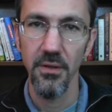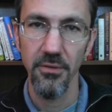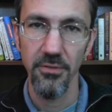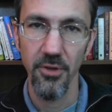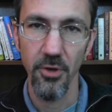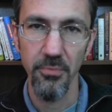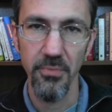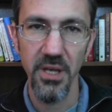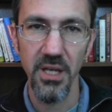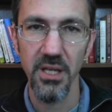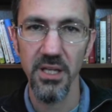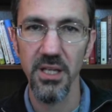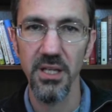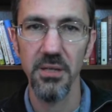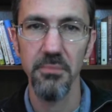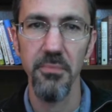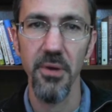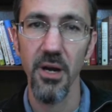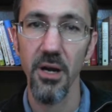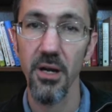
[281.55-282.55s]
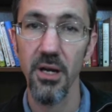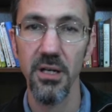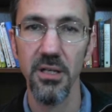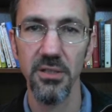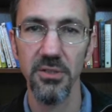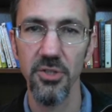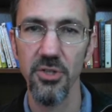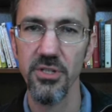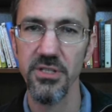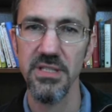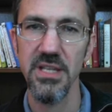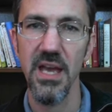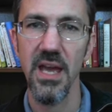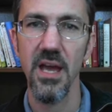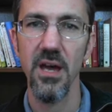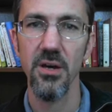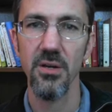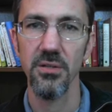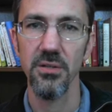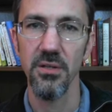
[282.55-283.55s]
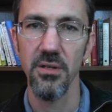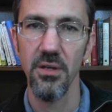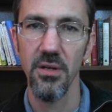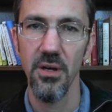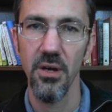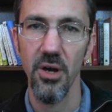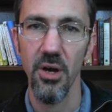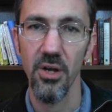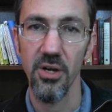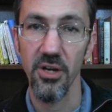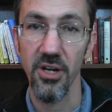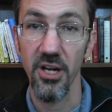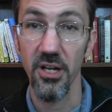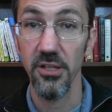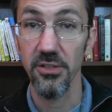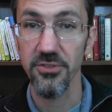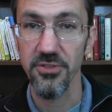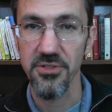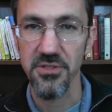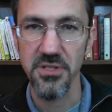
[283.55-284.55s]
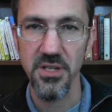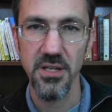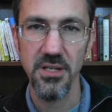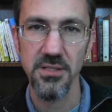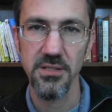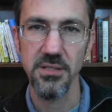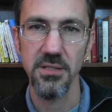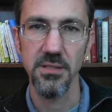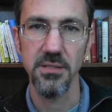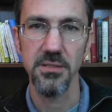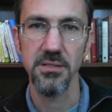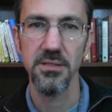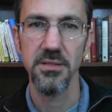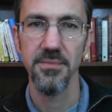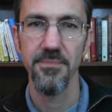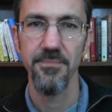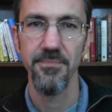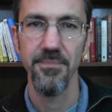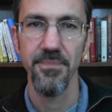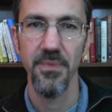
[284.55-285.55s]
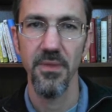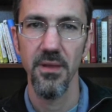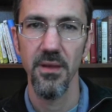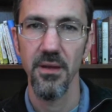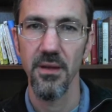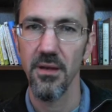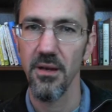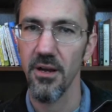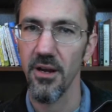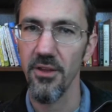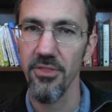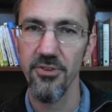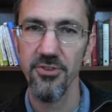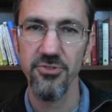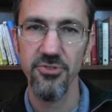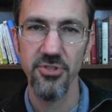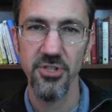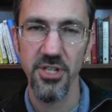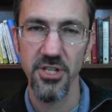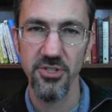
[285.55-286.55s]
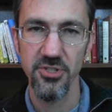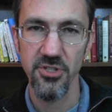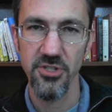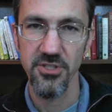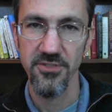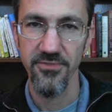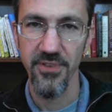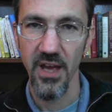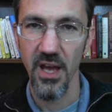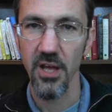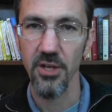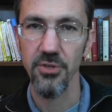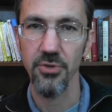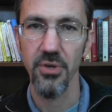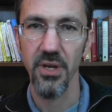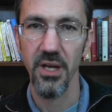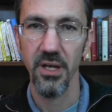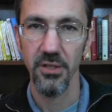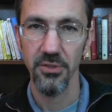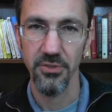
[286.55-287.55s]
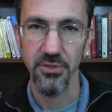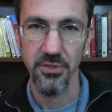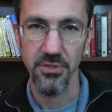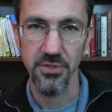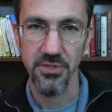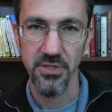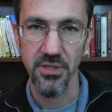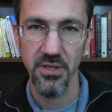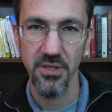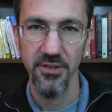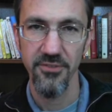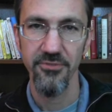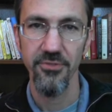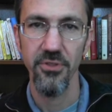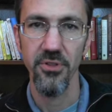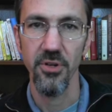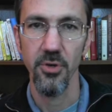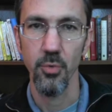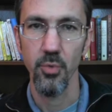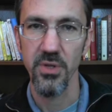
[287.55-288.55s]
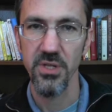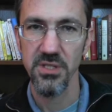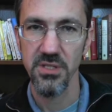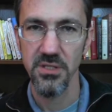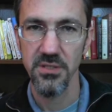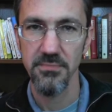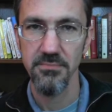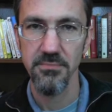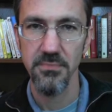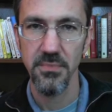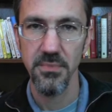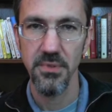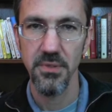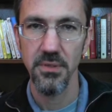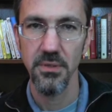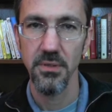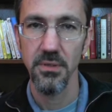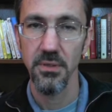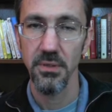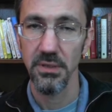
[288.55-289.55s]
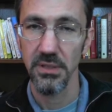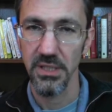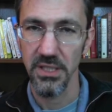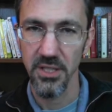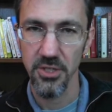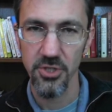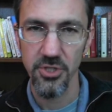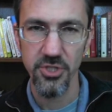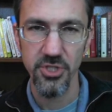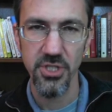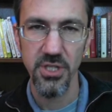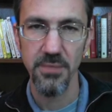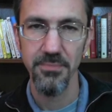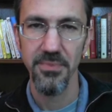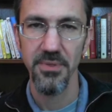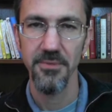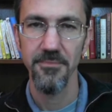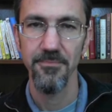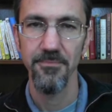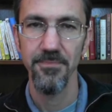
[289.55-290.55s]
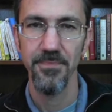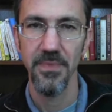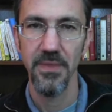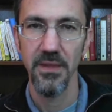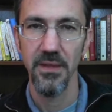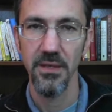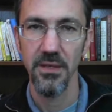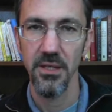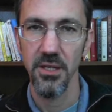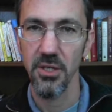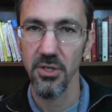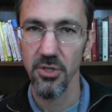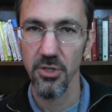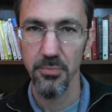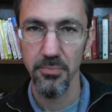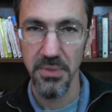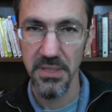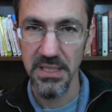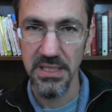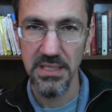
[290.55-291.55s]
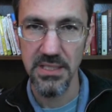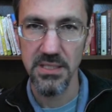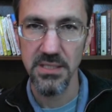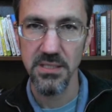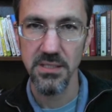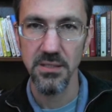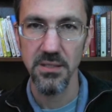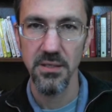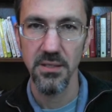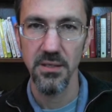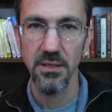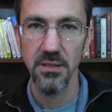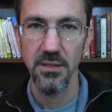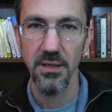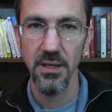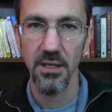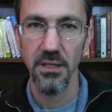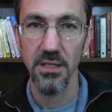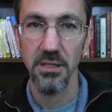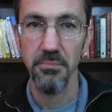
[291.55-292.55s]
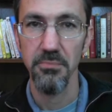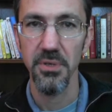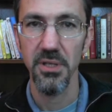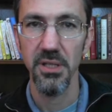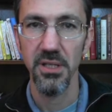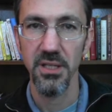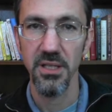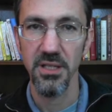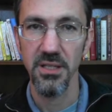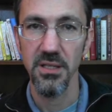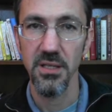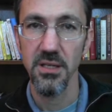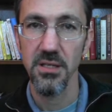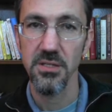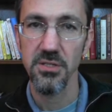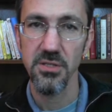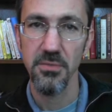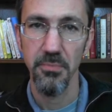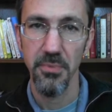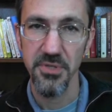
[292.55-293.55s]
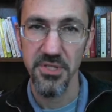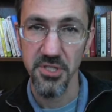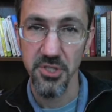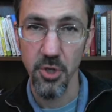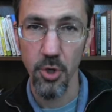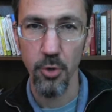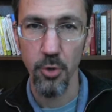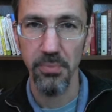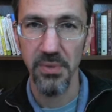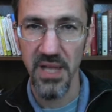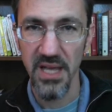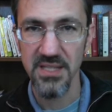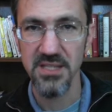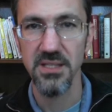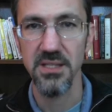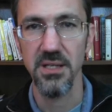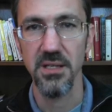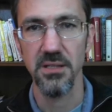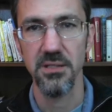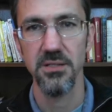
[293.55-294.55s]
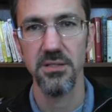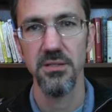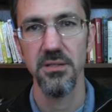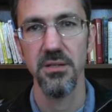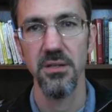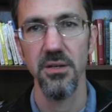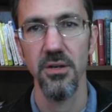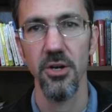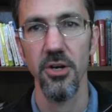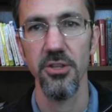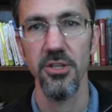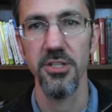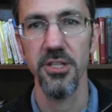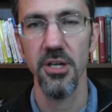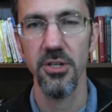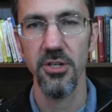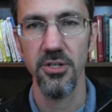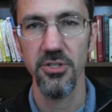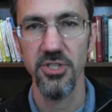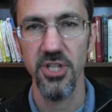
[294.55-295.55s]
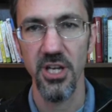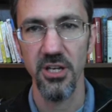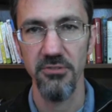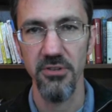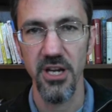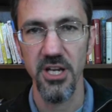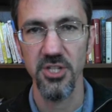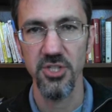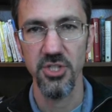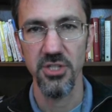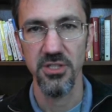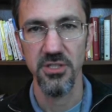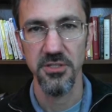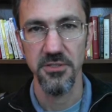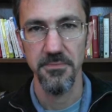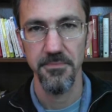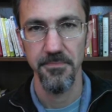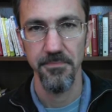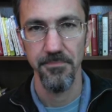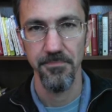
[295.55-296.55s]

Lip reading: Though many in America look down on our elder citizens, other traditions value elders for their wisdom, leadership, inner peace, and the ability to bestow blessings on the younger generations.